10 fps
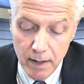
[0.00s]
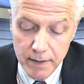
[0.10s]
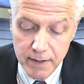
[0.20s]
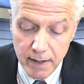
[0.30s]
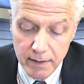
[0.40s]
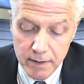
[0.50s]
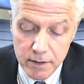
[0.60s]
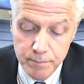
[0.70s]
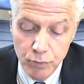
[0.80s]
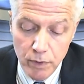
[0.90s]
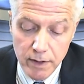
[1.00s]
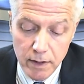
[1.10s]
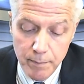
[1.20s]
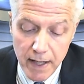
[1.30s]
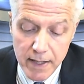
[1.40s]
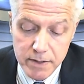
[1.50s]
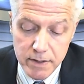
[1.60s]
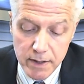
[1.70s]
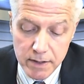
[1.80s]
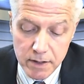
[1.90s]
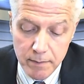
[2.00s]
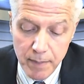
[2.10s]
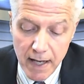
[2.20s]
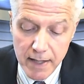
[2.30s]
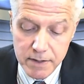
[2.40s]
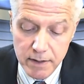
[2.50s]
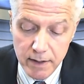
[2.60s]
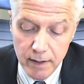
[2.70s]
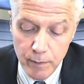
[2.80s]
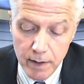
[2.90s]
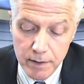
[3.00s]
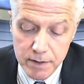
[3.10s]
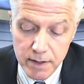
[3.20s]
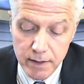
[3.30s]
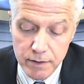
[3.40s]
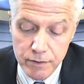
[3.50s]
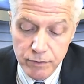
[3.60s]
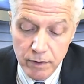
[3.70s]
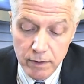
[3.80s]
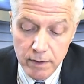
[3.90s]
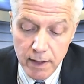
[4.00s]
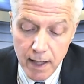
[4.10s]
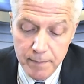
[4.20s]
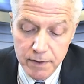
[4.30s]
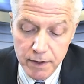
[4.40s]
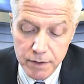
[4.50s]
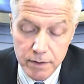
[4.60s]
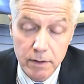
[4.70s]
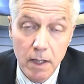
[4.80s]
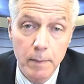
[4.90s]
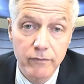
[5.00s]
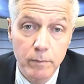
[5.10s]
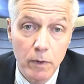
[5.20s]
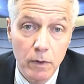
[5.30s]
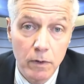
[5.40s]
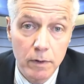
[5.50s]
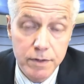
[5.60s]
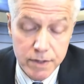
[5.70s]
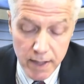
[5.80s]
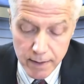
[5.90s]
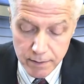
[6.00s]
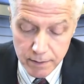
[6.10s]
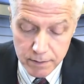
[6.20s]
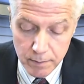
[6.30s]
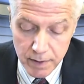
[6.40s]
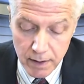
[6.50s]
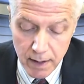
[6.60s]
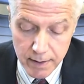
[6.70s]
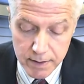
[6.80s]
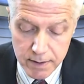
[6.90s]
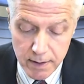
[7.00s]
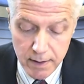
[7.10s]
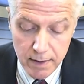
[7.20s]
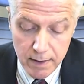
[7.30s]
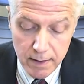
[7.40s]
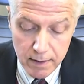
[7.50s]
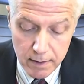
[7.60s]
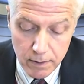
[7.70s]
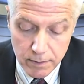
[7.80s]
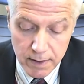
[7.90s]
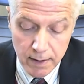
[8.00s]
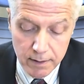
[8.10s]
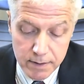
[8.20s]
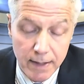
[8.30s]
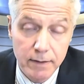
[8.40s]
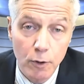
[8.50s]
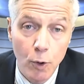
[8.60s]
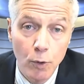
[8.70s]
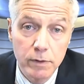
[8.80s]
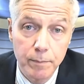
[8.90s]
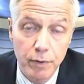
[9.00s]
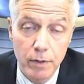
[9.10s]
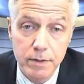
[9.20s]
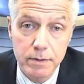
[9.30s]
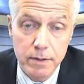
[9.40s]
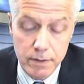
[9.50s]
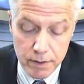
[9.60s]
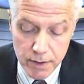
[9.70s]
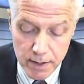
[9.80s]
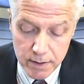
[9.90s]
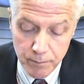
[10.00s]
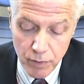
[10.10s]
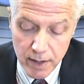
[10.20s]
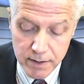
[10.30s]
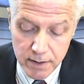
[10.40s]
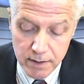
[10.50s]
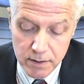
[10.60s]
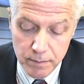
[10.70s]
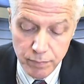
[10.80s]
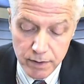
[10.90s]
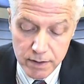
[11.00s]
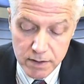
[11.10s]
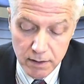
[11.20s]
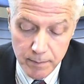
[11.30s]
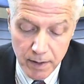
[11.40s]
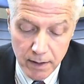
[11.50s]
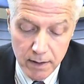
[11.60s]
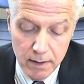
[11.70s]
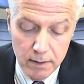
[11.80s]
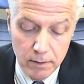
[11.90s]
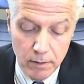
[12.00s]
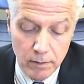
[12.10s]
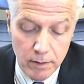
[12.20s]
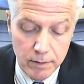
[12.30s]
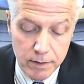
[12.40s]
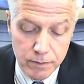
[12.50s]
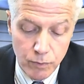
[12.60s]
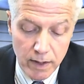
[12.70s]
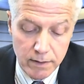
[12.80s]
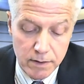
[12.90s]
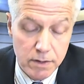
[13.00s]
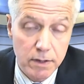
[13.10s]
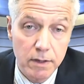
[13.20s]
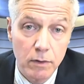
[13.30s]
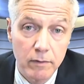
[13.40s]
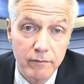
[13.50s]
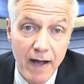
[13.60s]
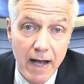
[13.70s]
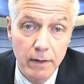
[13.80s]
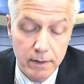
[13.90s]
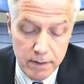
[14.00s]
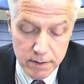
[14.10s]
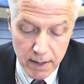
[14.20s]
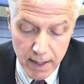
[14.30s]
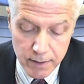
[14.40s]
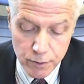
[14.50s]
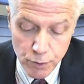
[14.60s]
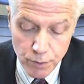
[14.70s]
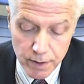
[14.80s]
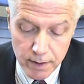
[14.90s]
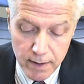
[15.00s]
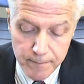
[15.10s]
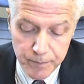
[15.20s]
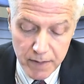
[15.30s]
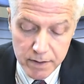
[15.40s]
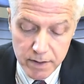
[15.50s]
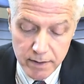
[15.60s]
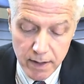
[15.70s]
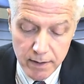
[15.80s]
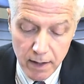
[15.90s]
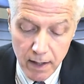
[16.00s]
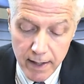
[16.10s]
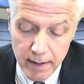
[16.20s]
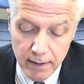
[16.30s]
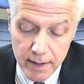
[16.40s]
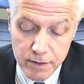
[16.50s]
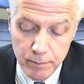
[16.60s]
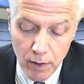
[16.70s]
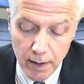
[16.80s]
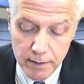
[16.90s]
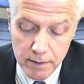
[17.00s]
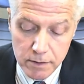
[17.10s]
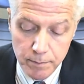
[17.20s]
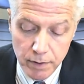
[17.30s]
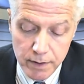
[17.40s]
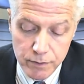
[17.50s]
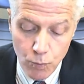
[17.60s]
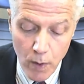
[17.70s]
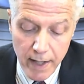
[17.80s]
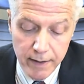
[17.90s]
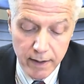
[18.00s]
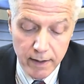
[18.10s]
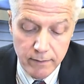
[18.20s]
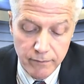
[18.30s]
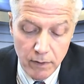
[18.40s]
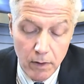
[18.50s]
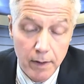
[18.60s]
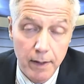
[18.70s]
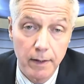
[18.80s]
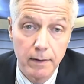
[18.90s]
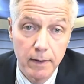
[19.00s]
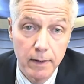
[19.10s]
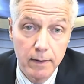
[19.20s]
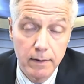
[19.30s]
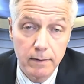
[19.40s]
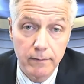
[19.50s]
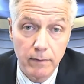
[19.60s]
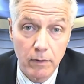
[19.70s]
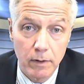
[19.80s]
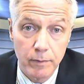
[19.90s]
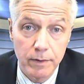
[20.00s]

I think at this point, capacity is capacity, and we are seeing stronger competition coming from all sectors, to be honest. O'Donnell is not the only person to suggest that pricing discipline is slipping. Earlier this week, the CEO of Validus, Ed Noonan, said that ILS market discipline is waning in Florida. Florida